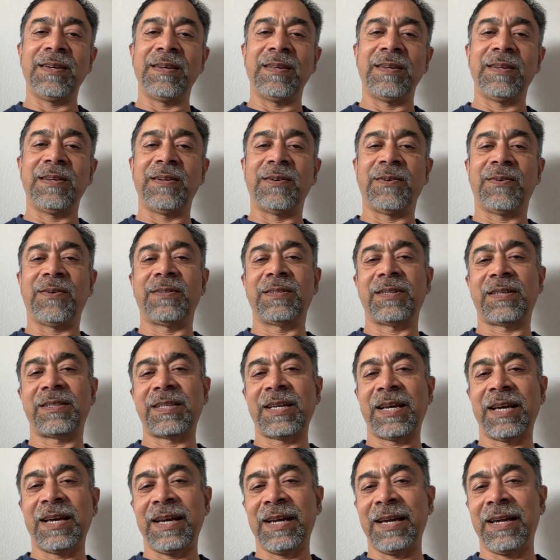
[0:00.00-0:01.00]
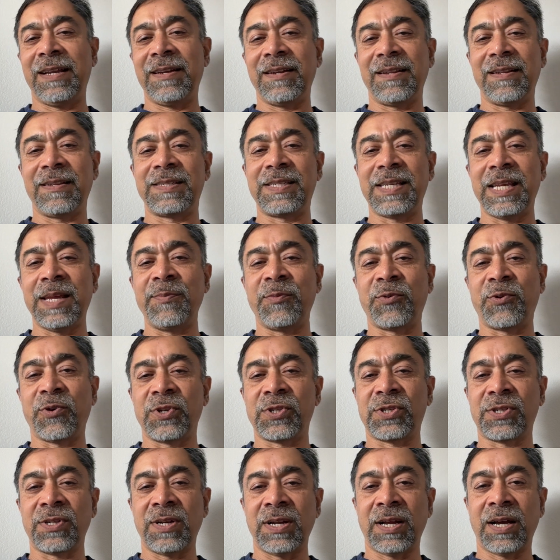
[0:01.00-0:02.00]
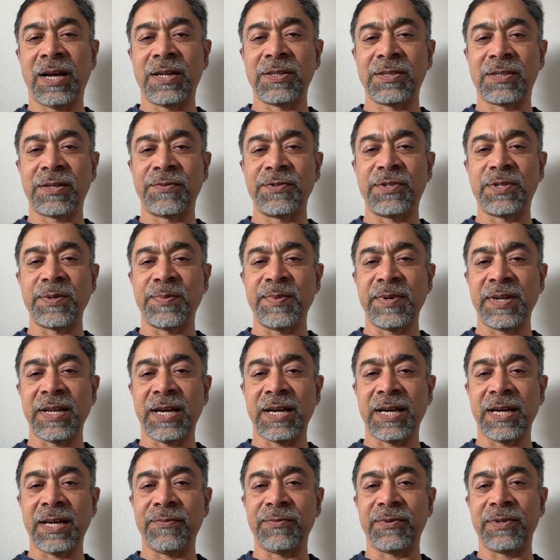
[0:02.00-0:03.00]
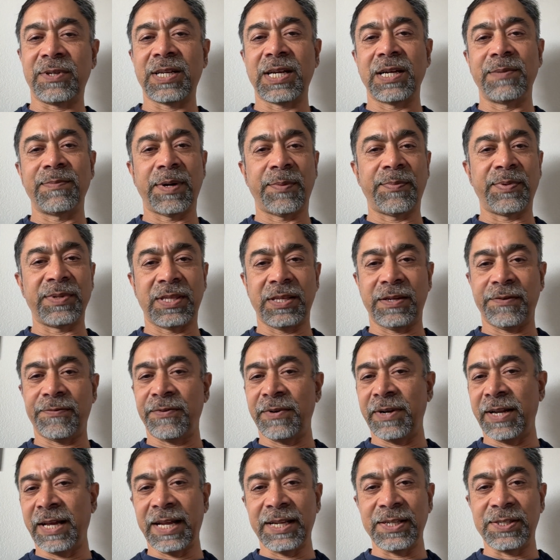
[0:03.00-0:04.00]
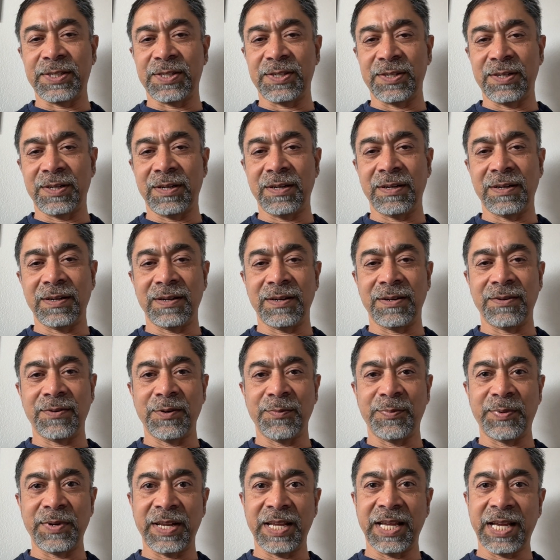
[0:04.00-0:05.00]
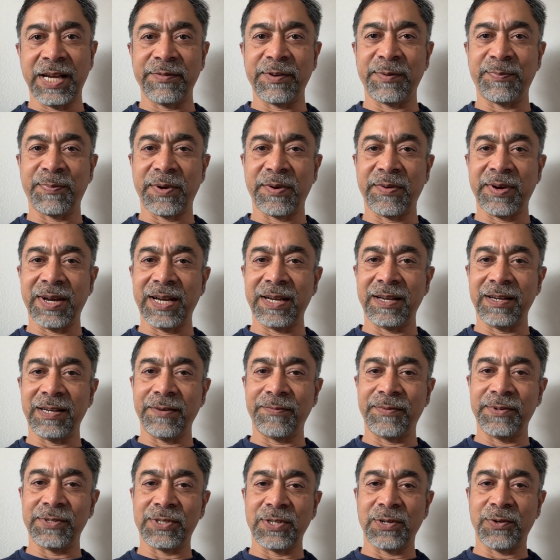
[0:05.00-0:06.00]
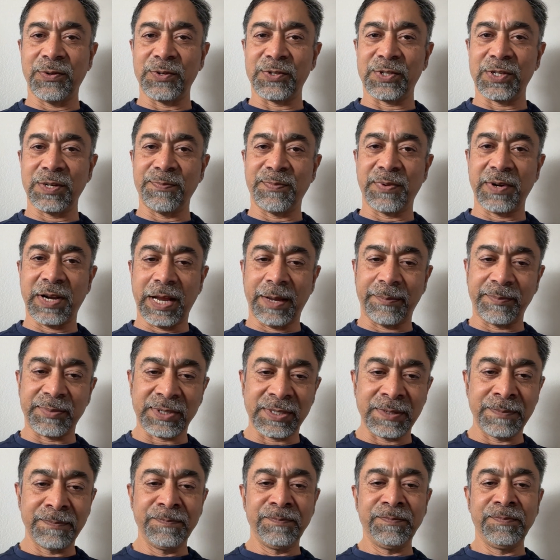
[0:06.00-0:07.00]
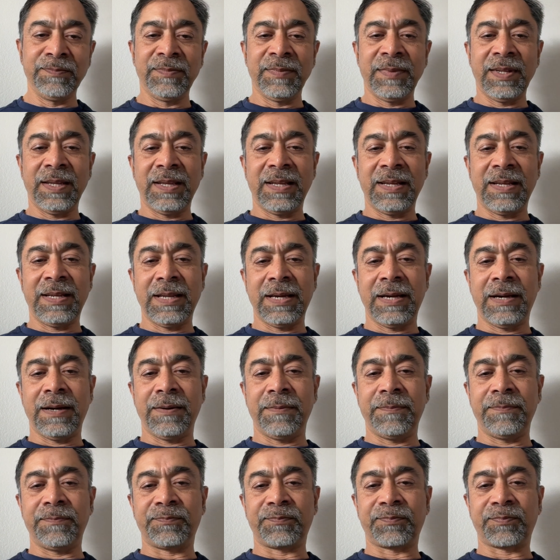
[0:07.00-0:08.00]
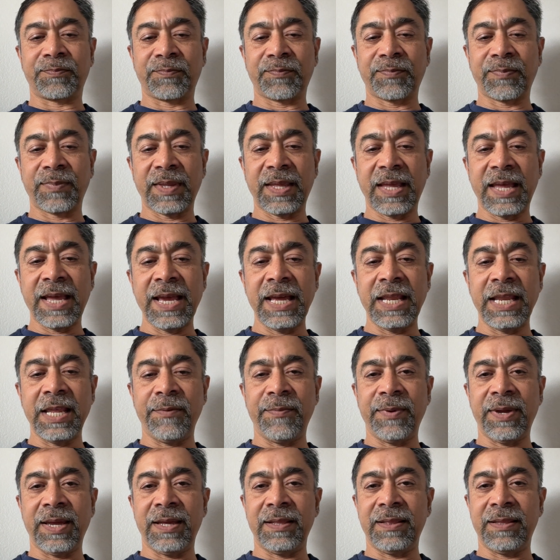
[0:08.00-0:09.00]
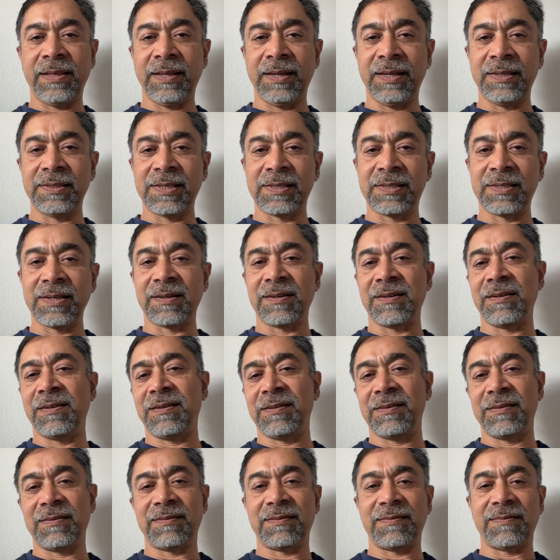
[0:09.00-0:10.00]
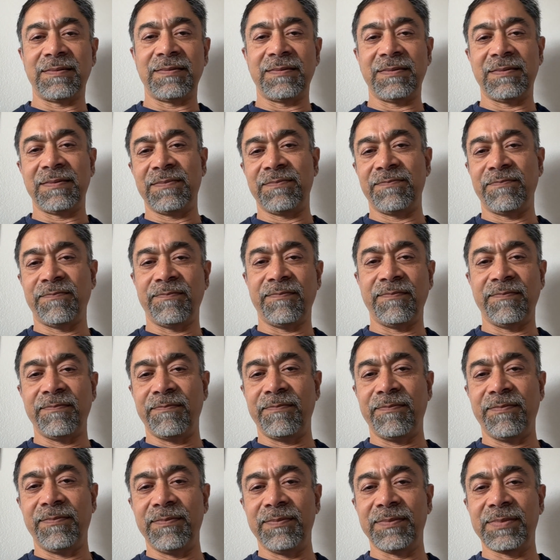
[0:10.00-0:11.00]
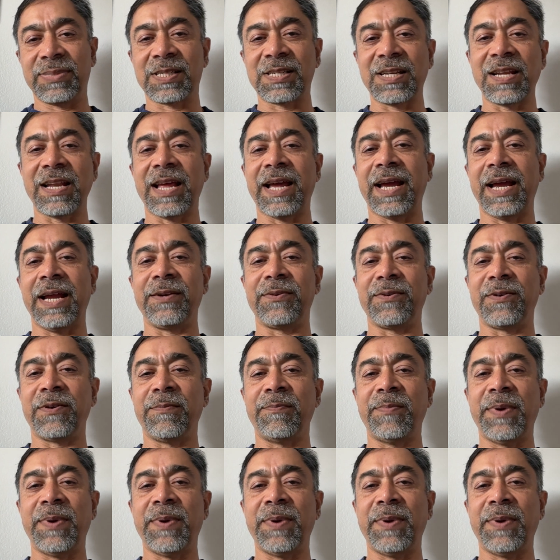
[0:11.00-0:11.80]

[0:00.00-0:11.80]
Now, on the other hand, the same question asked of Gemini would come up with a different answer. OpenAI would provide a different solution, perhaps. Now, anyway, there is a certain slant or a